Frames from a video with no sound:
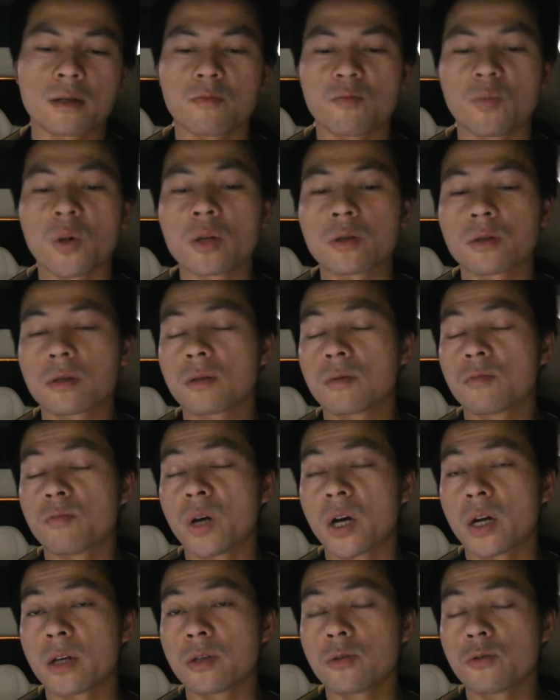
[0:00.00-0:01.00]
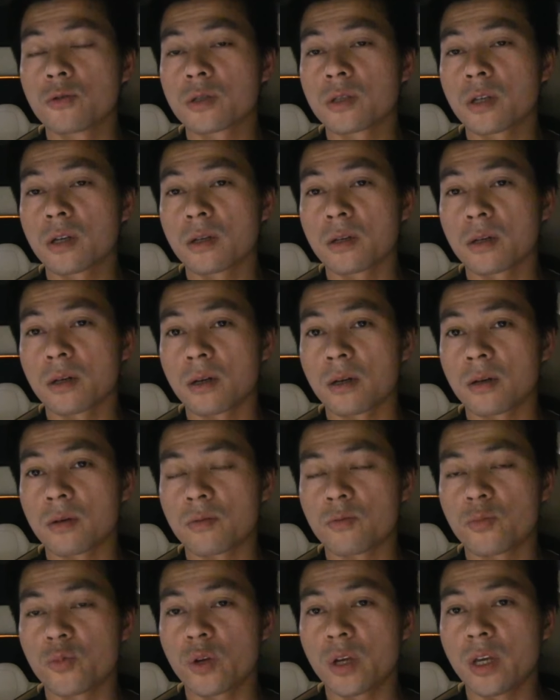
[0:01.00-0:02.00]
But by using
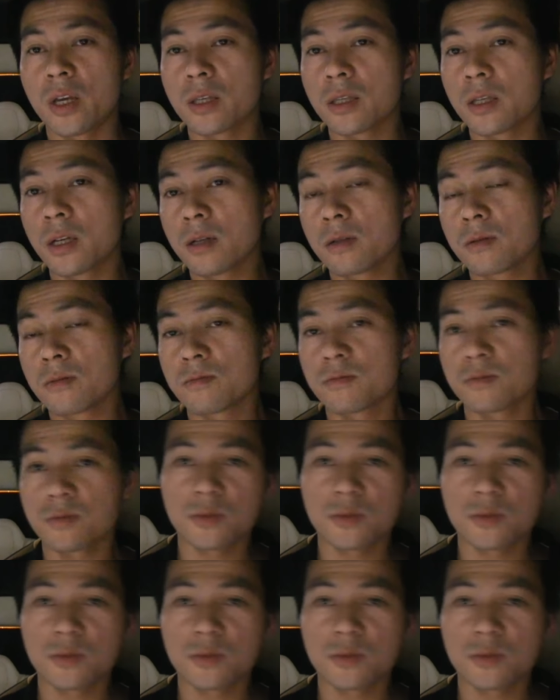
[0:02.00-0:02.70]
uh, preheating,